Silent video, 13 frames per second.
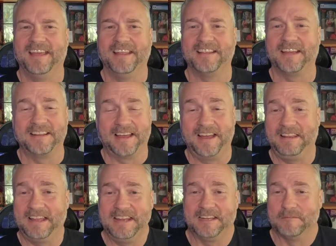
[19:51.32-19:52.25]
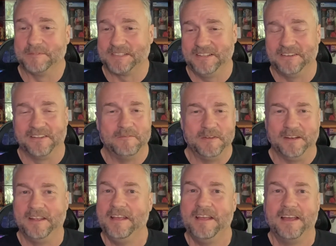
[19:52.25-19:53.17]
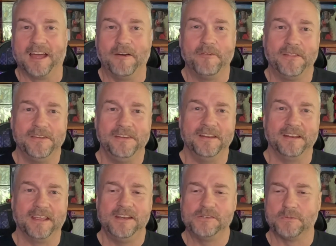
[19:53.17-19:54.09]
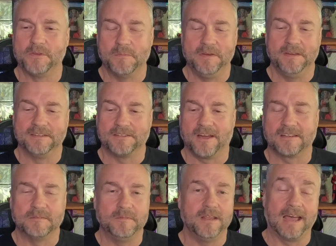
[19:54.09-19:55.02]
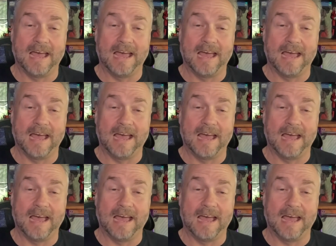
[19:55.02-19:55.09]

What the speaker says: I like them still. I mean, I'd rather you engage with me and talk to me.